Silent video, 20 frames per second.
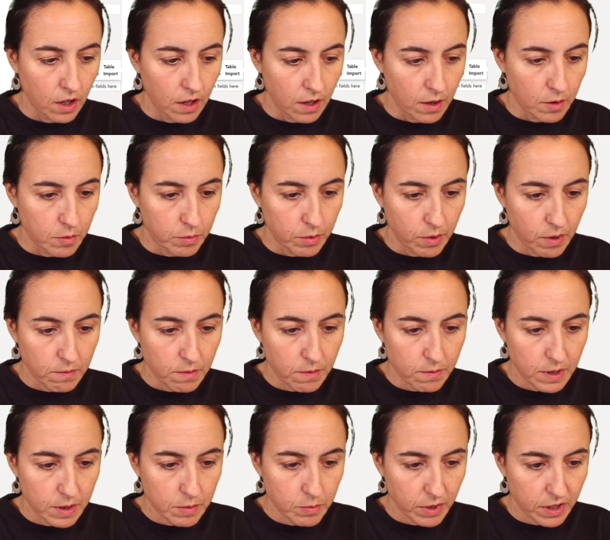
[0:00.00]
uh,
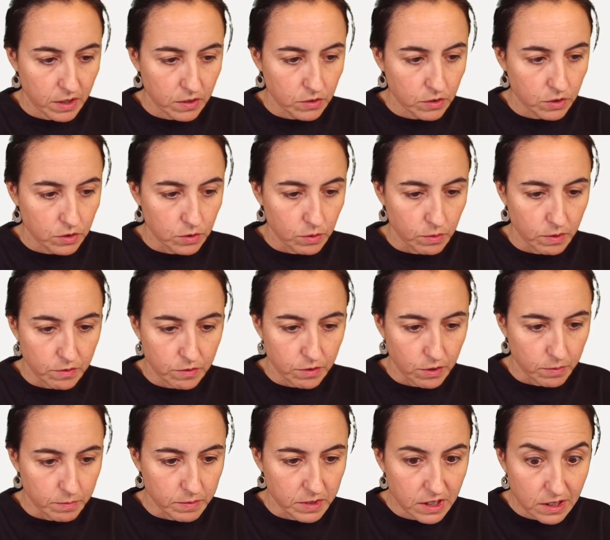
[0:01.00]
probably better to do it
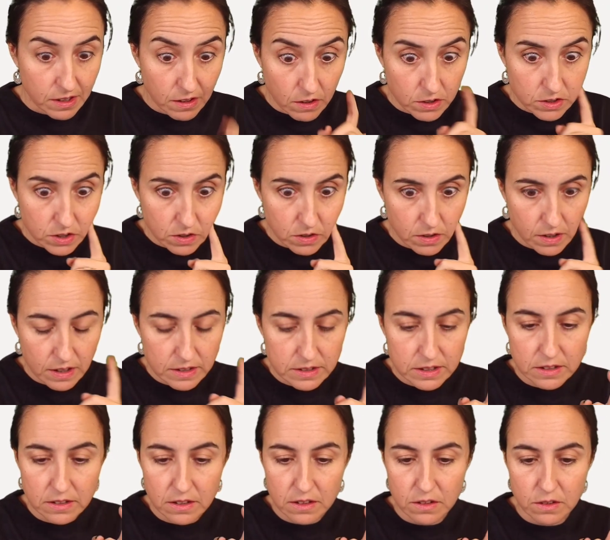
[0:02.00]
from here so you can
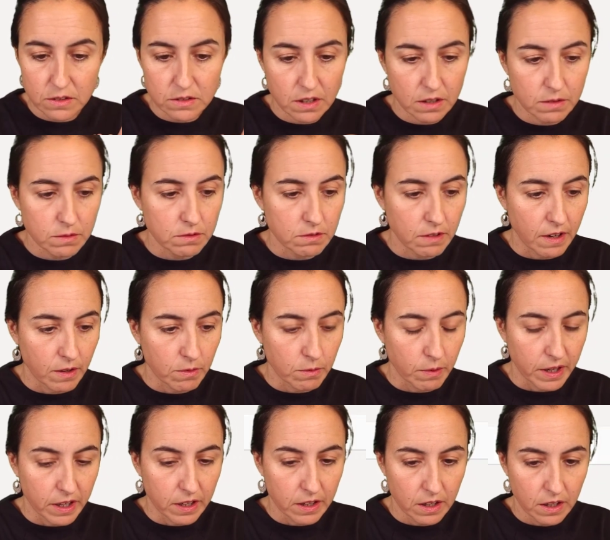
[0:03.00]
see the new table right
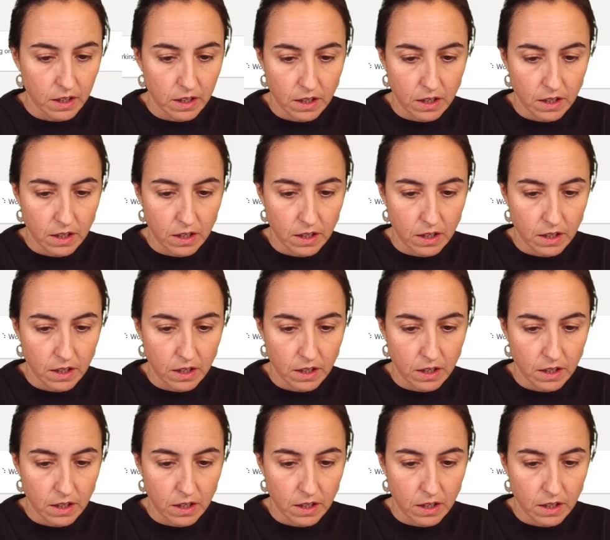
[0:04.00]
away.